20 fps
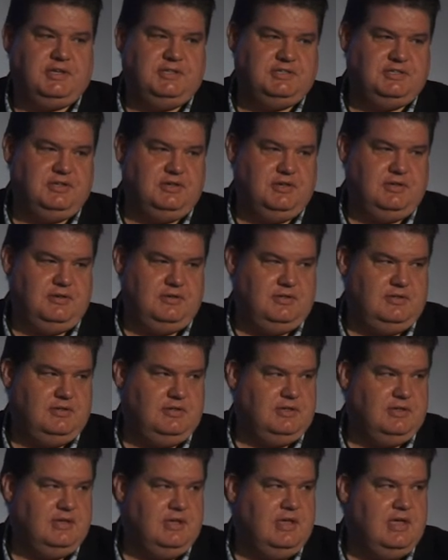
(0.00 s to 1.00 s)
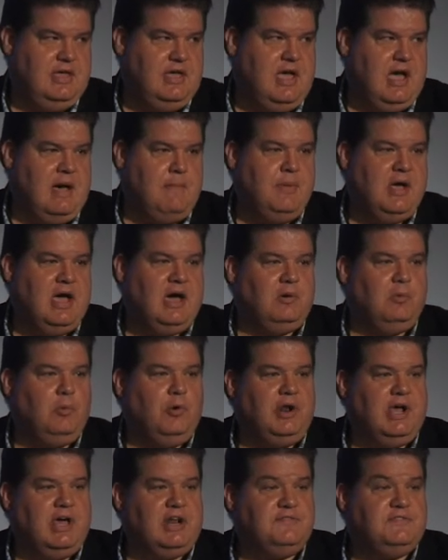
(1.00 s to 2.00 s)
concerned about
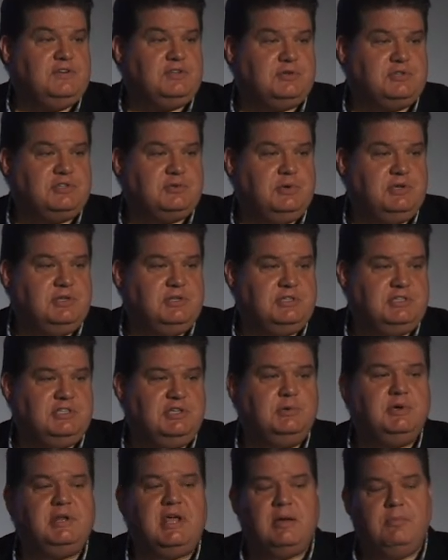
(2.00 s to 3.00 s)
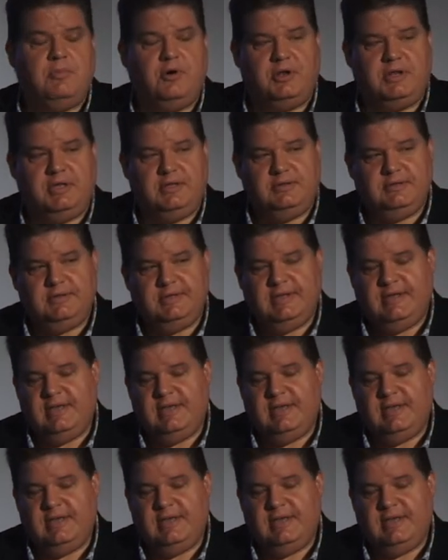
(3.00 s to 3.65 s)
what artificial sweeteners do in our body.